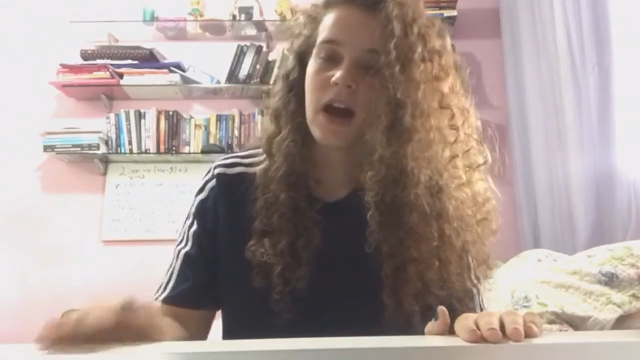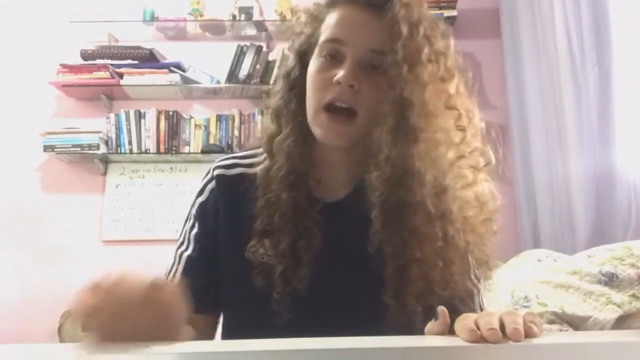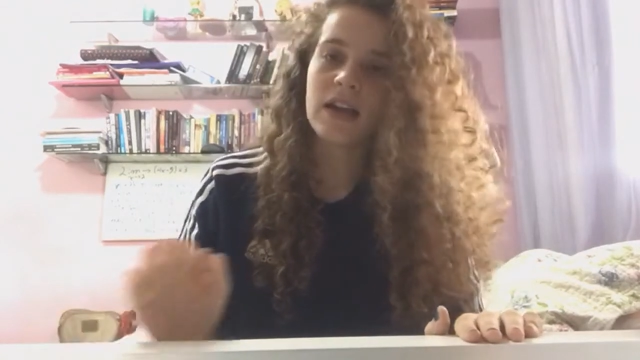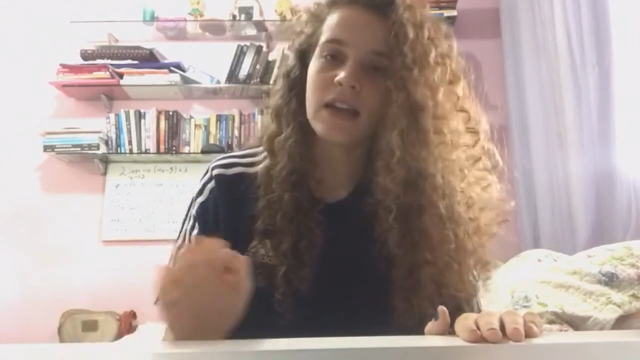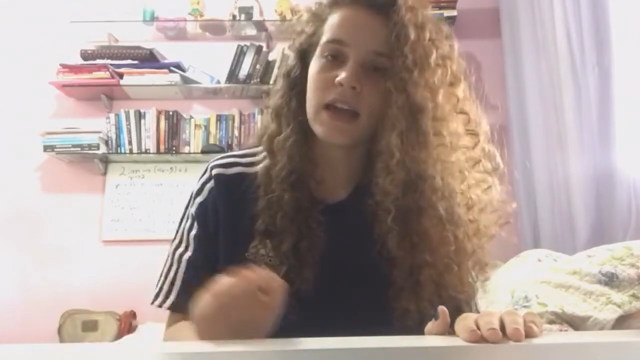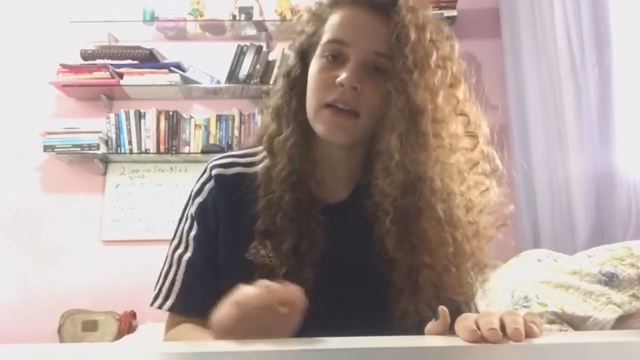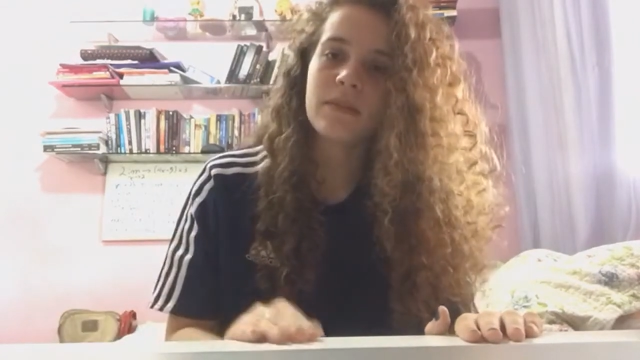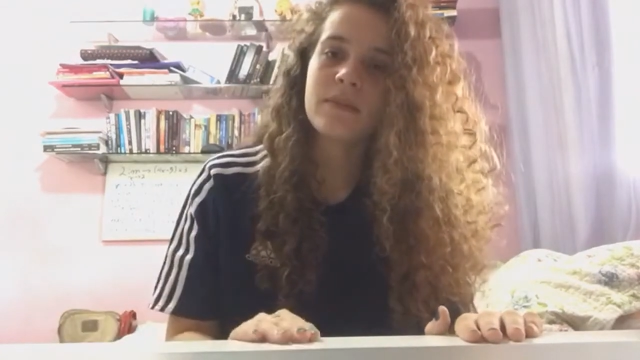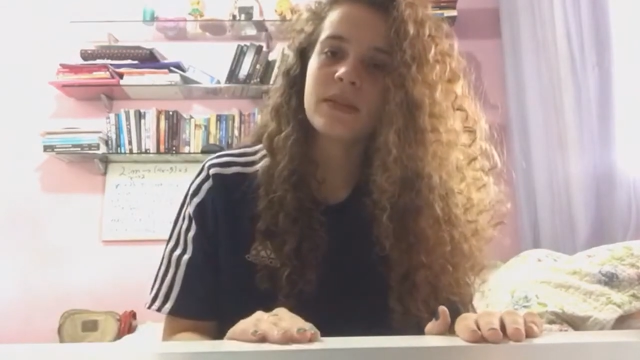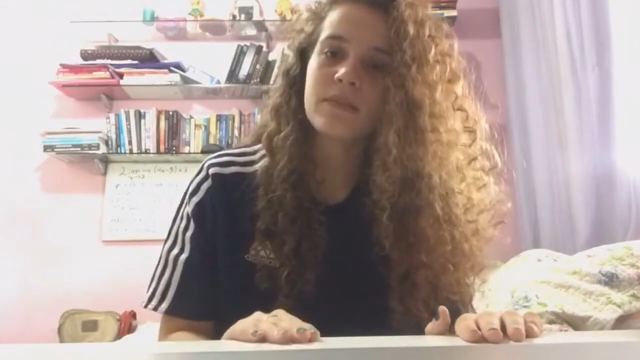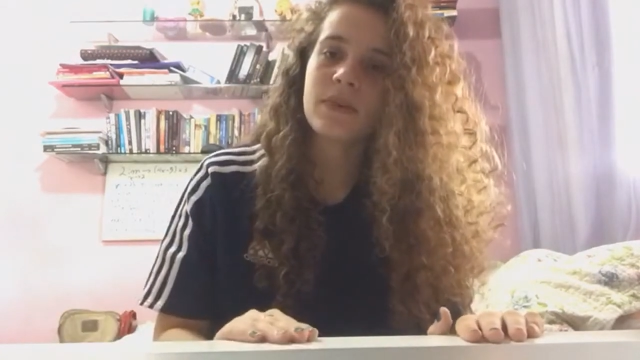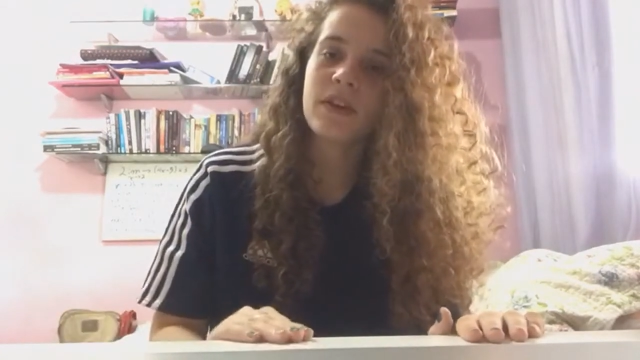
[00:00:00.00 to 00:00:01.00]
I am
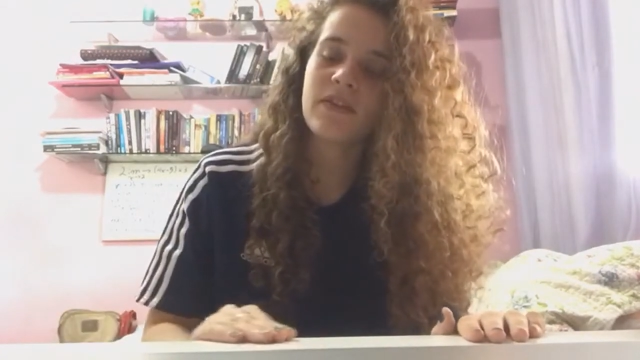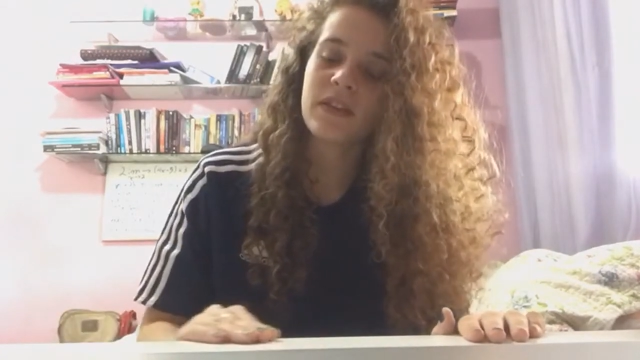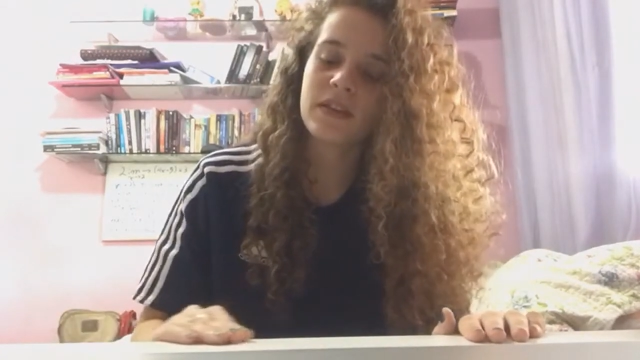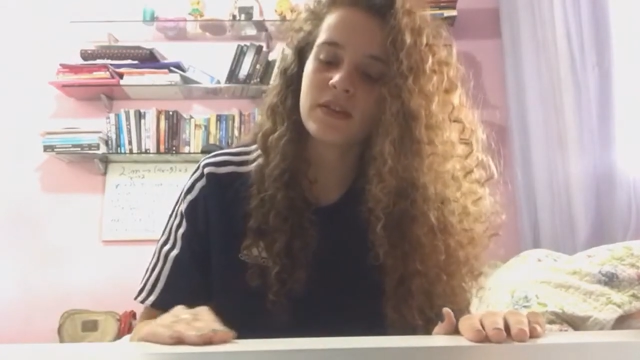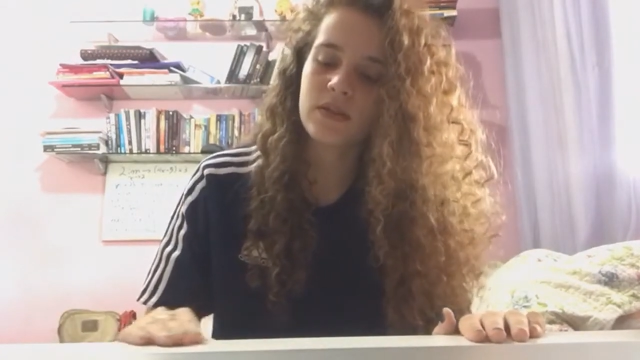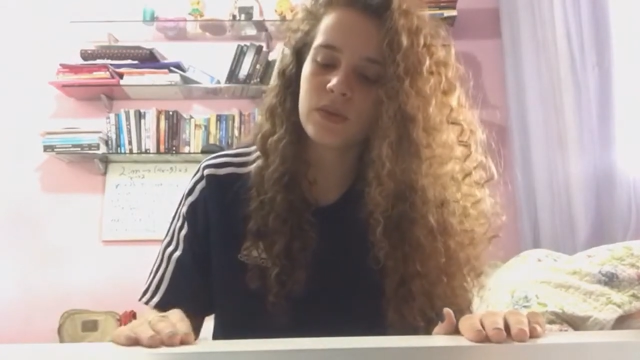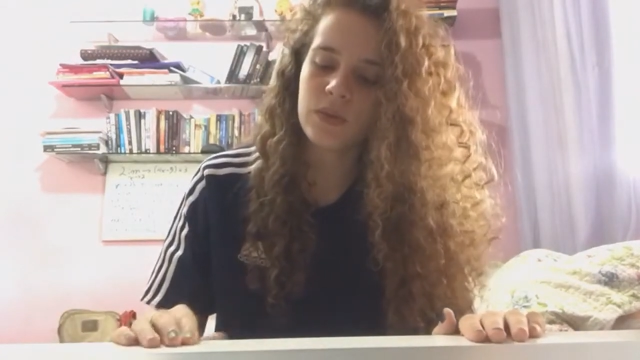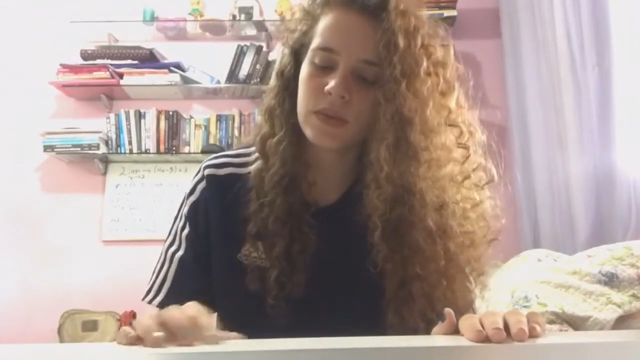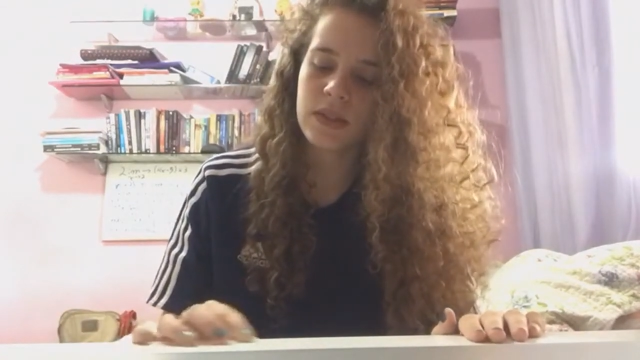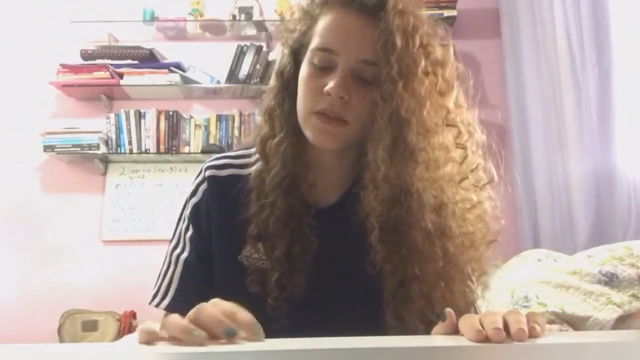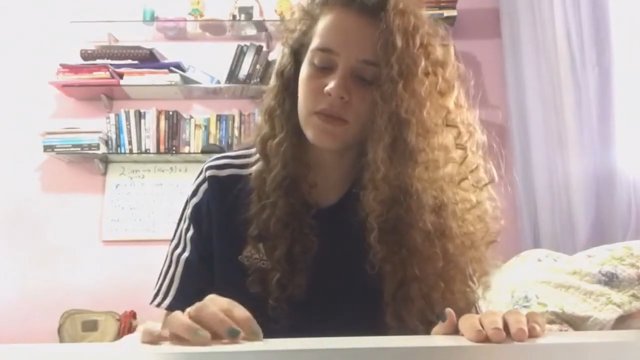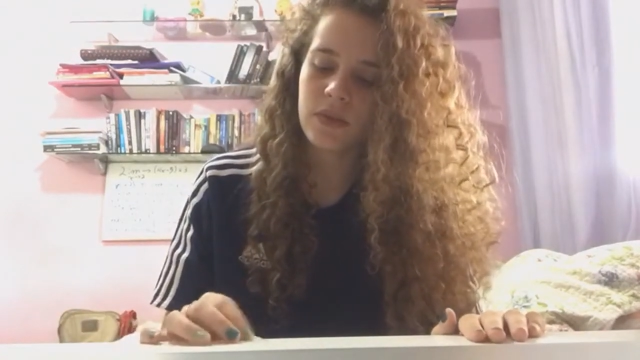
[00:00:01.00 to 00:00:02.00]
the perfect
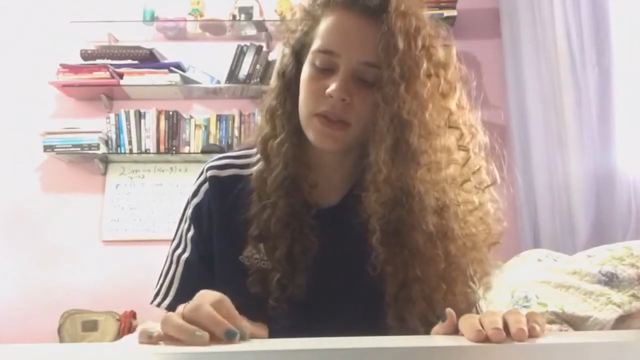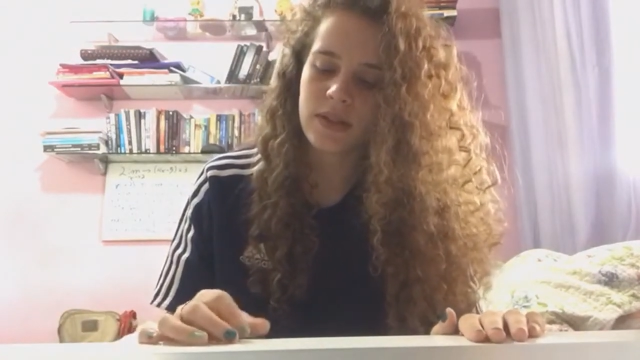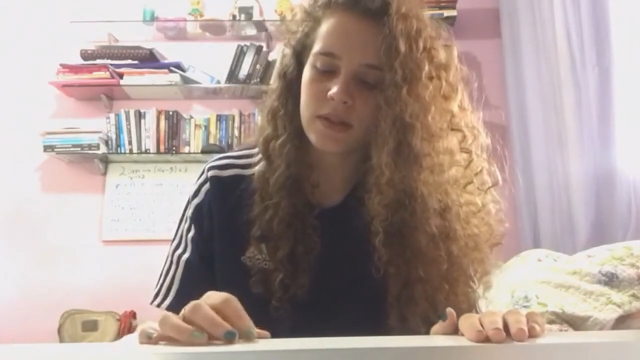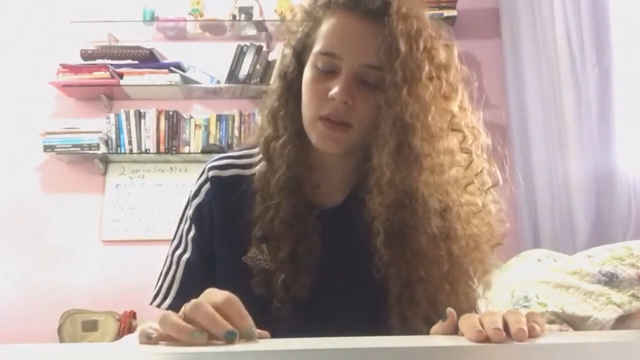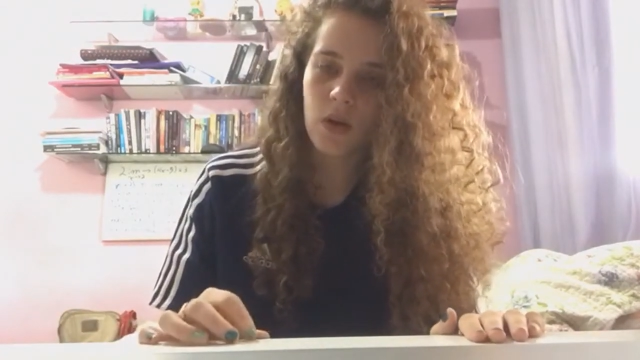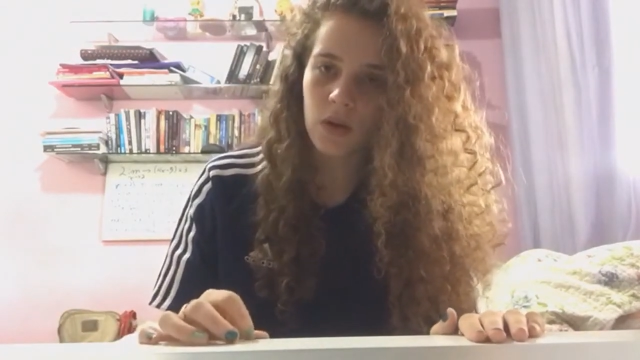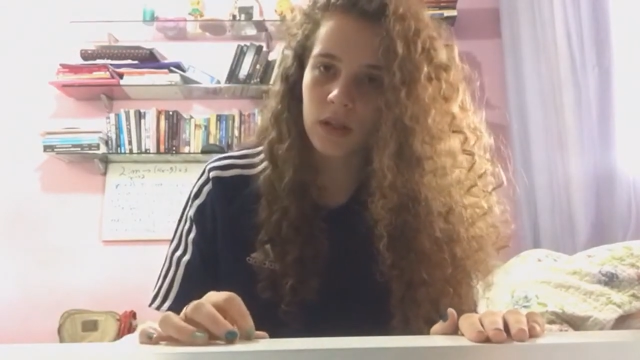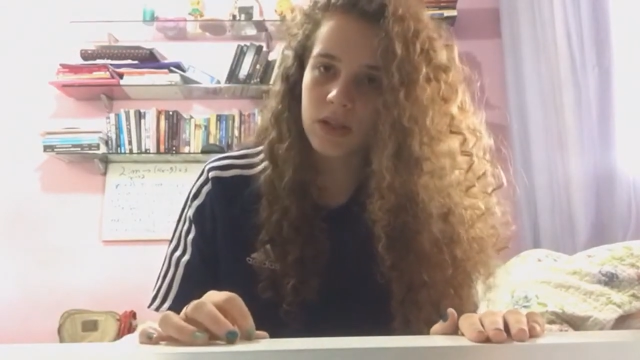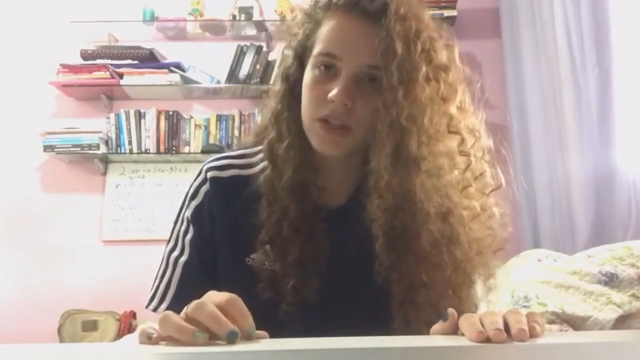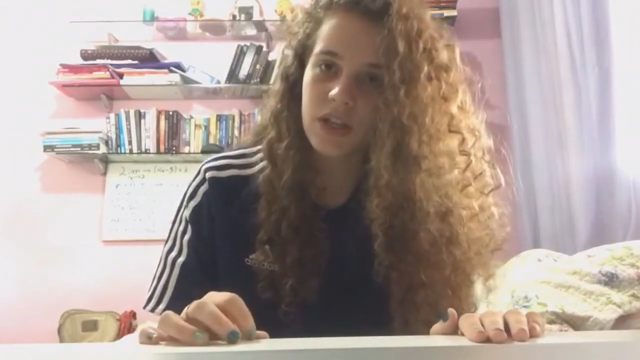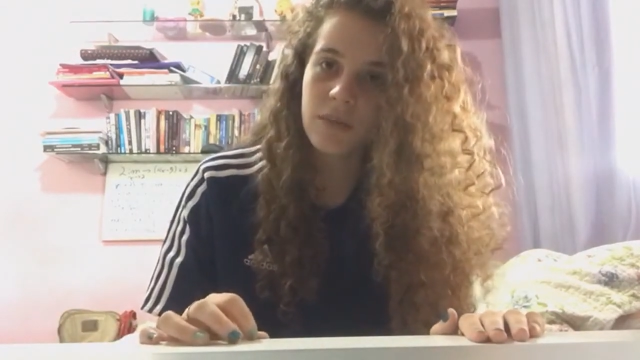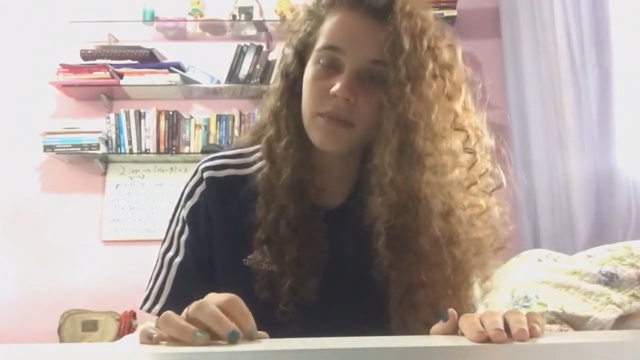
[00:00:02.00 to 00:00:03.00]
student for this
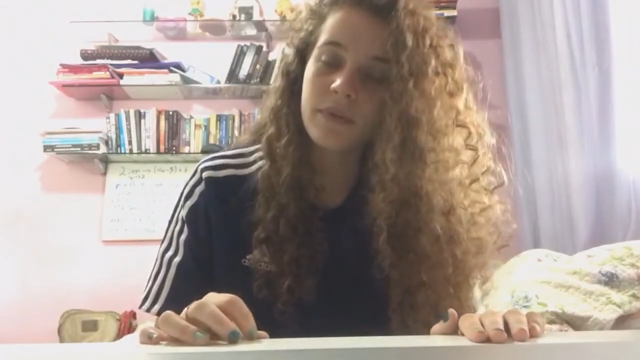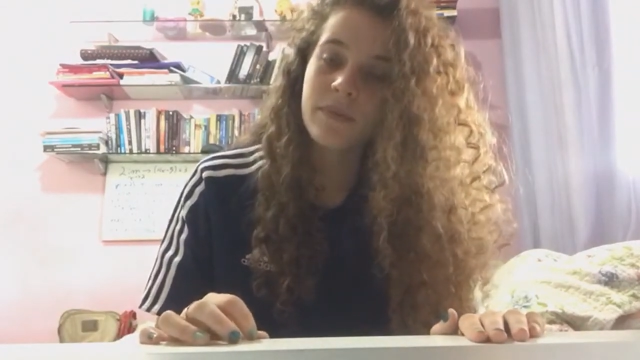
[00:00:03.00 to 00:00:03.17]
scholarship,